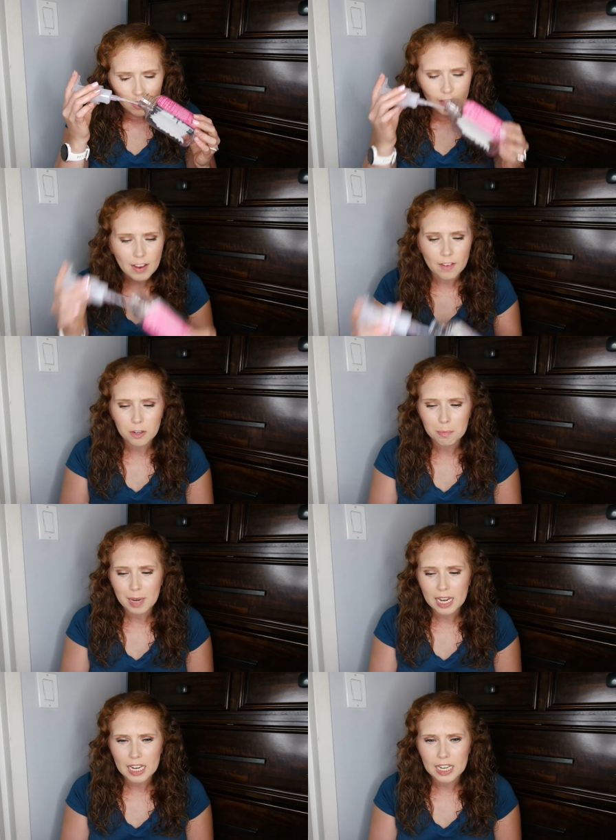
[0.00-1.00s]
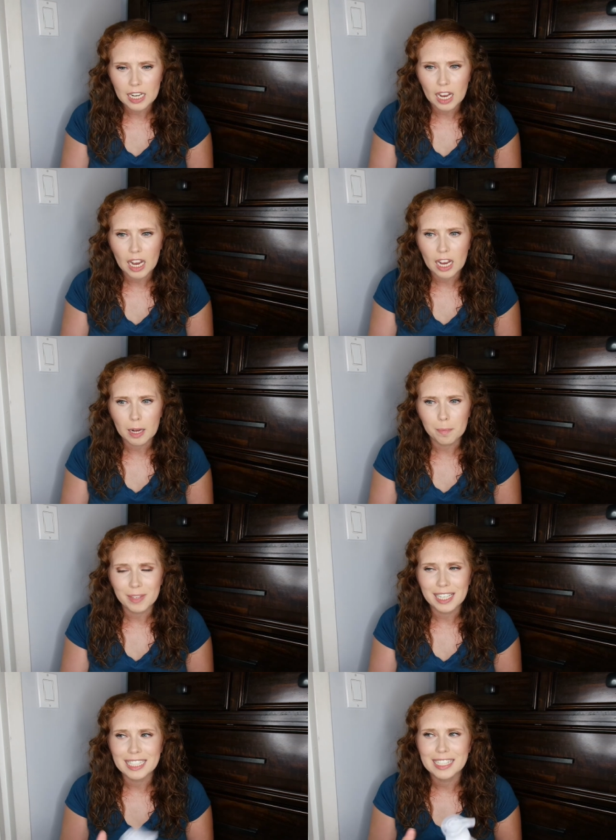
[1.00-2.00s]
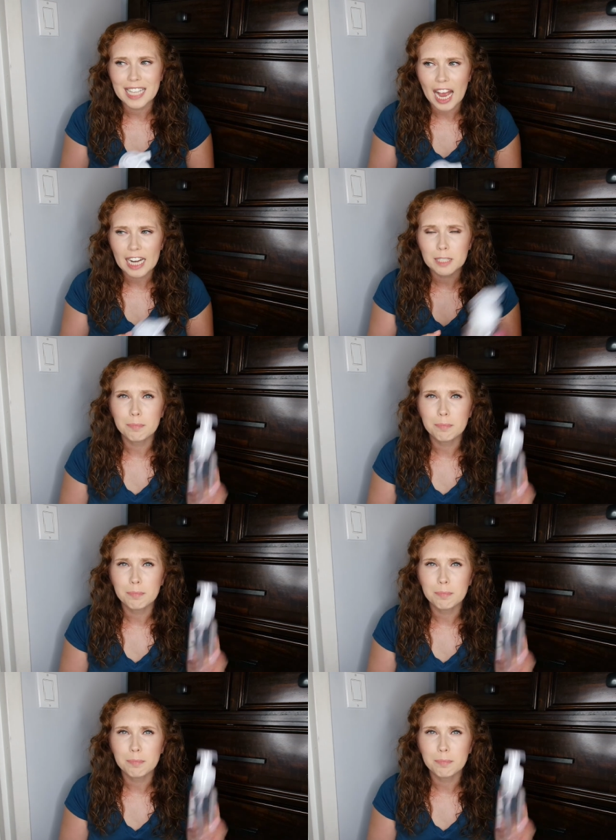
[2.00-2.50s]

they've ever made um, an exact